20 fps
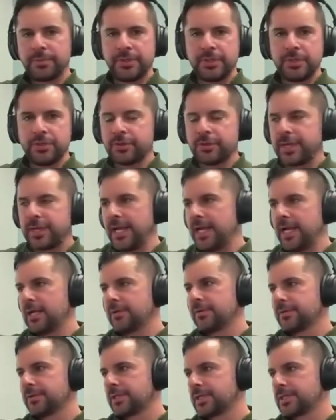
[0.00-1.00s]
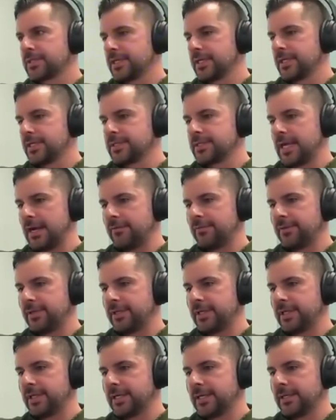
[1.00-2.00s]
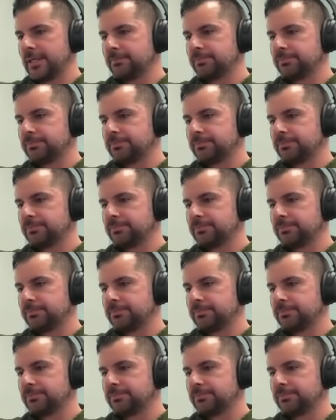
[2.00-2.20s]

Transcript: Europe and UK, because they just have the